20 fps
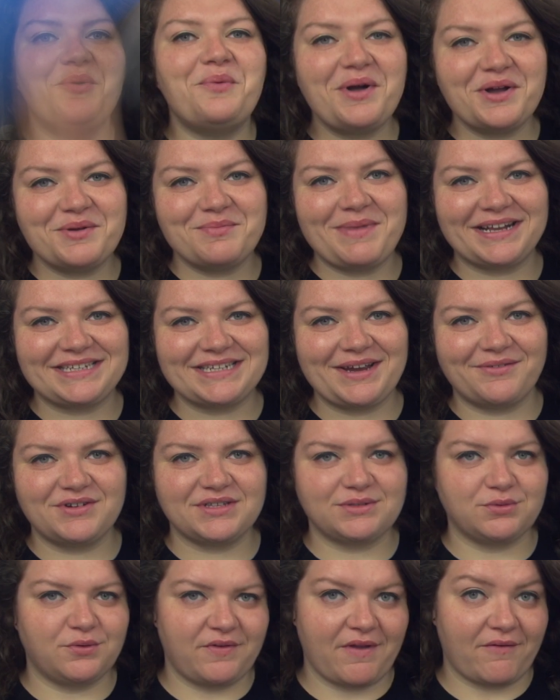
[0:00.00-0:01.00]
Welcome back to Every
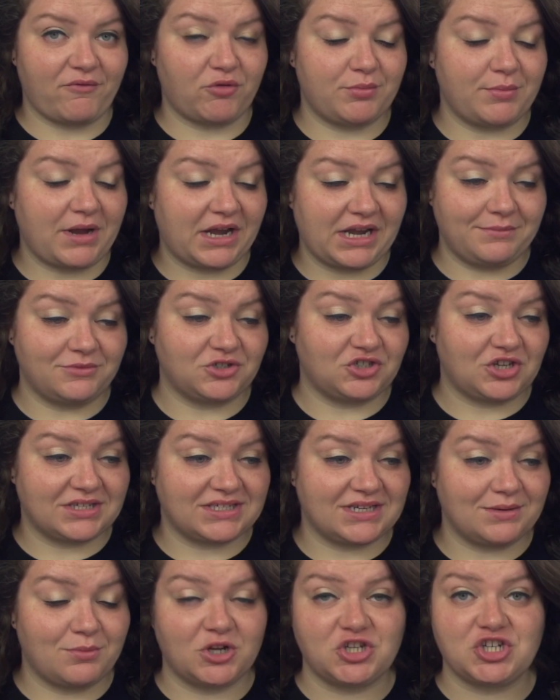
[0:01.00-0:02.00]
Disney Movie Ever. My name is
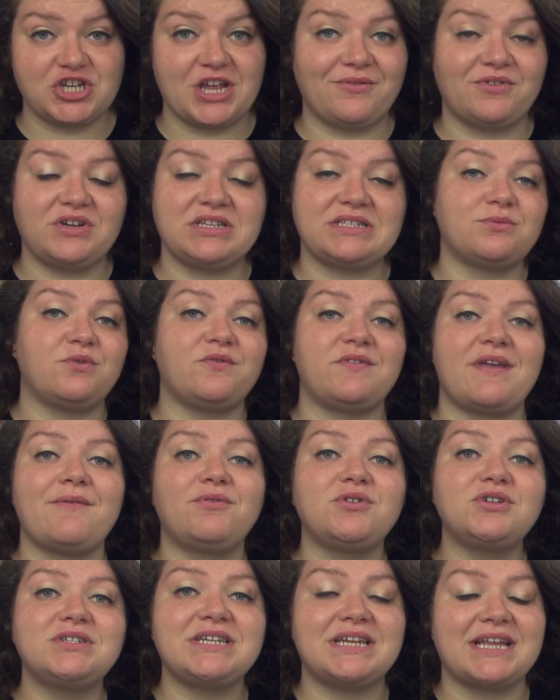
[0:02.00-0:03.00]
Justin. I'm watching Every Disney Movie
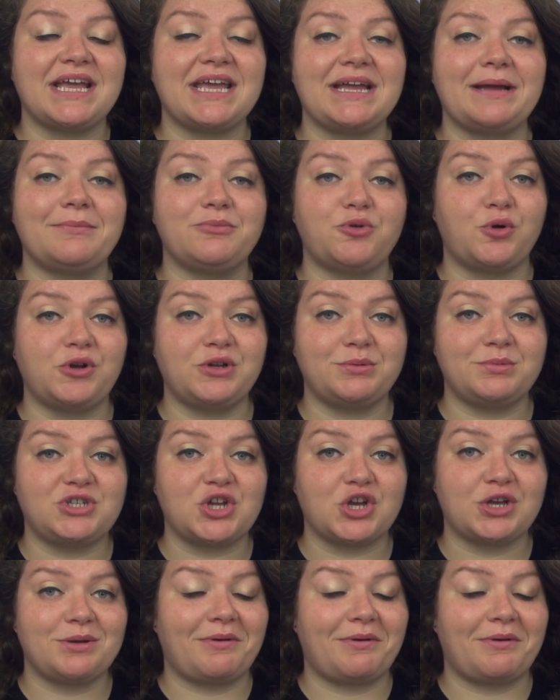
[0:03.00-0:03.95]
Ever. Today I'm going to be talking